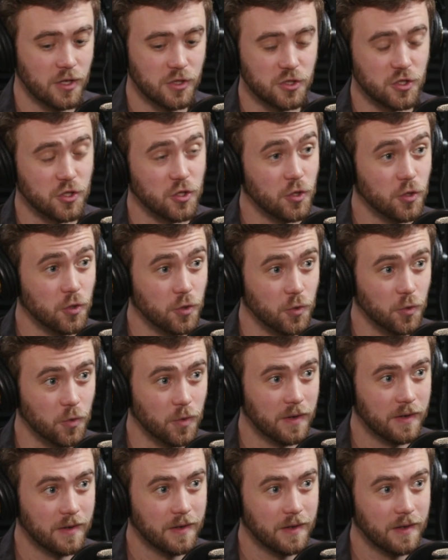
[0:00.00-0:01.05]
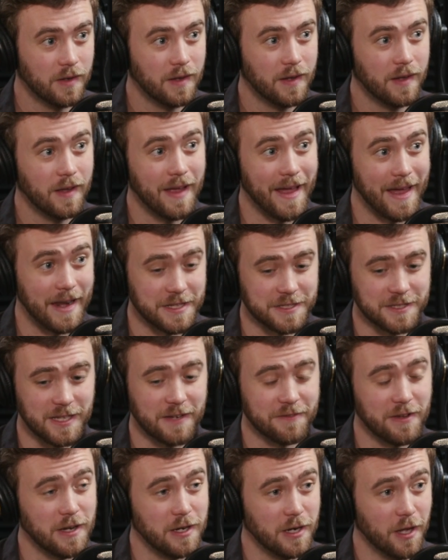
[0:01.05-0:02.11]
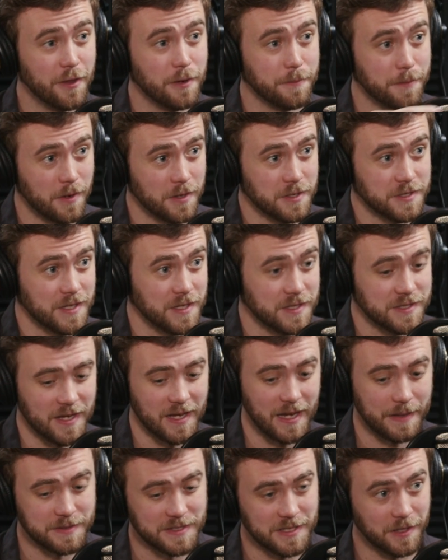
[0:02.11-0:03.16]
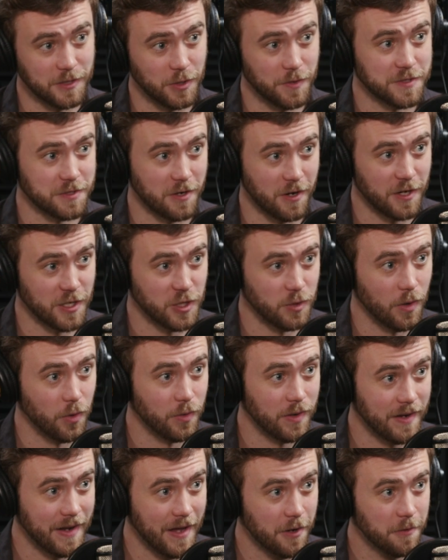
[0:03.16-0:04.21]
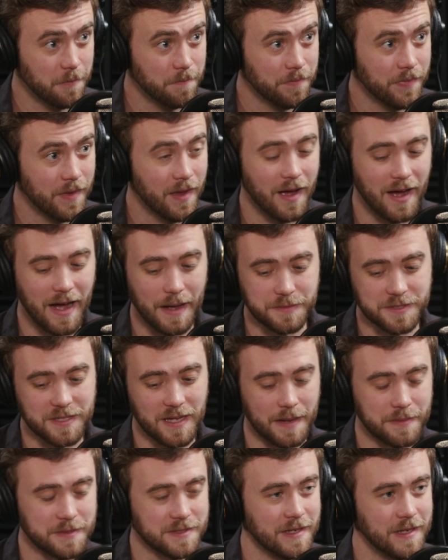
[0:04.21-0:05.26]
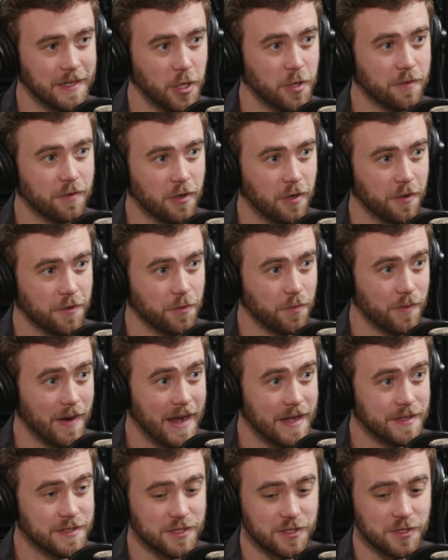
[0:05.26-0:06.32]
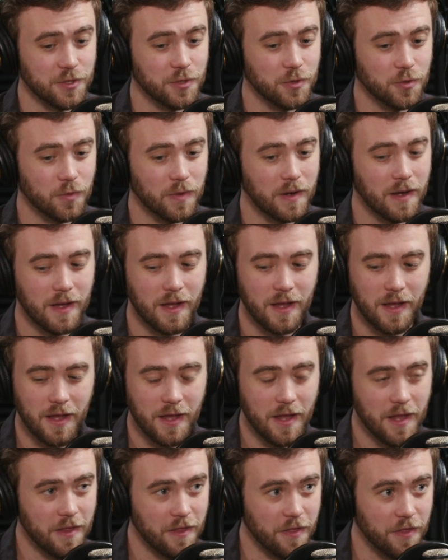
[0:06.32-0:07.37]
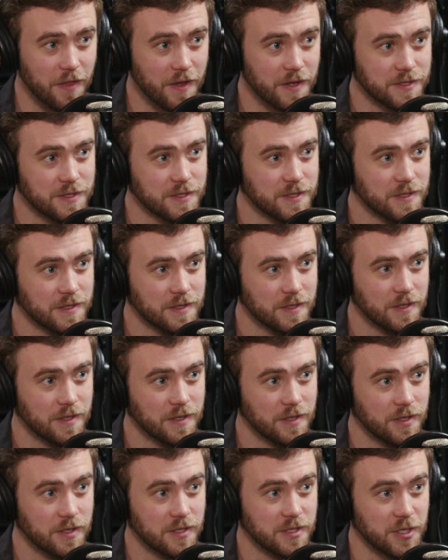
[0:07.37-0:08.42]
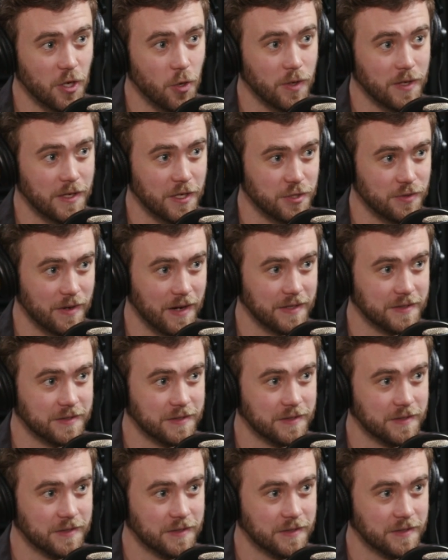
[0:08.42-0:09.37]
And instead of another person saying, I'm selling you this art and you own it now, I'm saying I'm signing over all the rights to this token address.